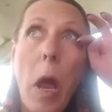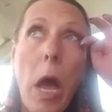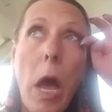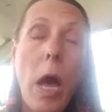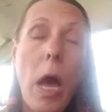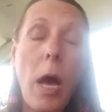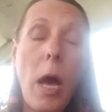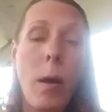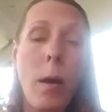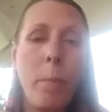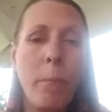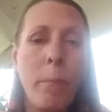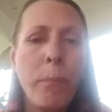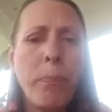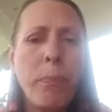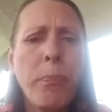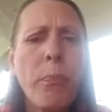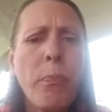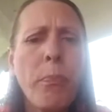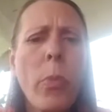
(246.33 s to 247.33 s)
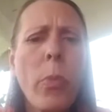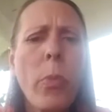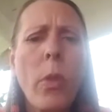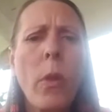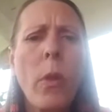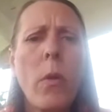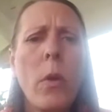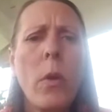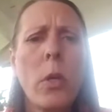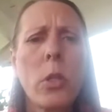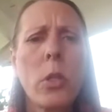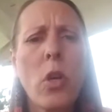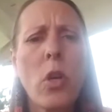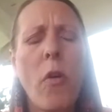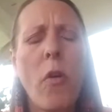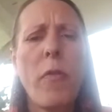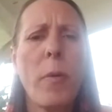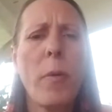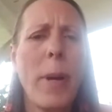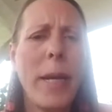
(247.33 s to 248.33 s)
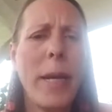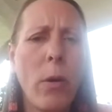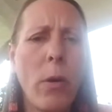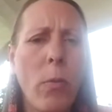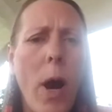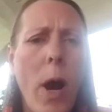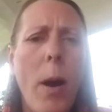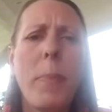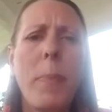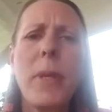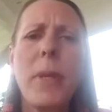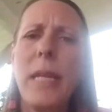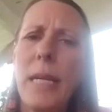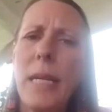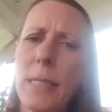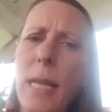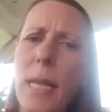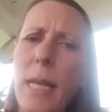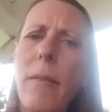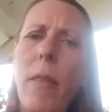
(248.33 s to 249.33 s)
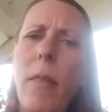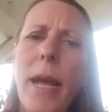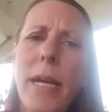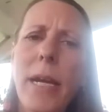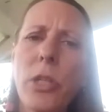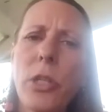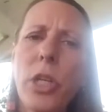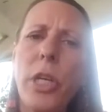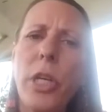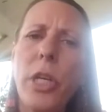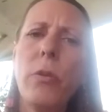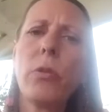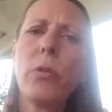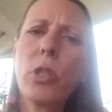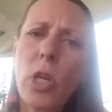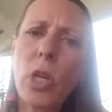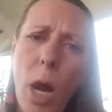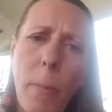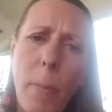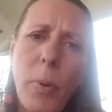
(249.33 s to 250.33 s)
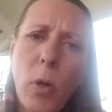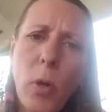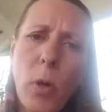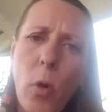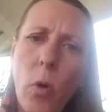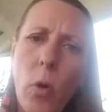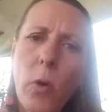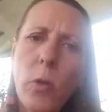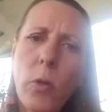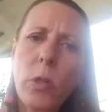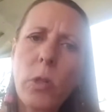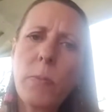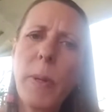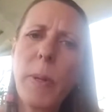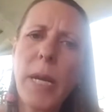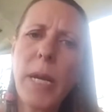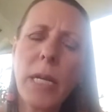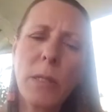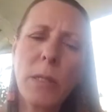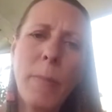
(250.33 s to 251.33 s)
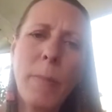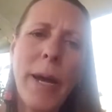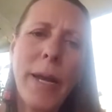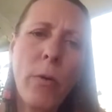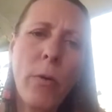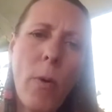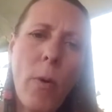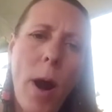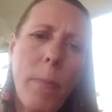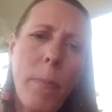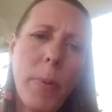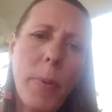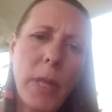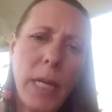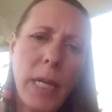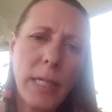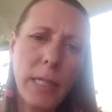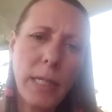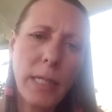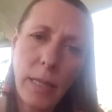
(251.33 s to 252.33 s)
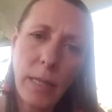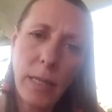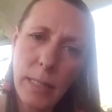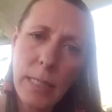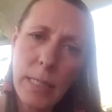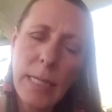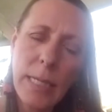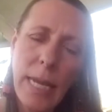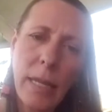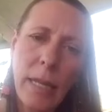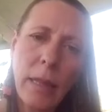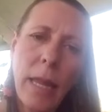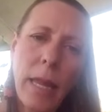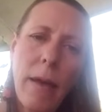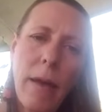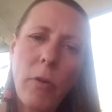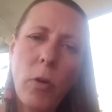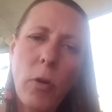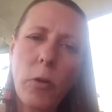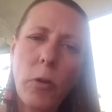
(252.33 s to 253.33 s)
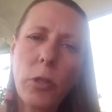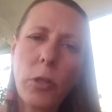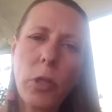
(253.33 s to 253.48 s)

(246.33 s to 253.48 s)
So for my neuropathies, I like to use topicals because my neuropathy is at the skin level.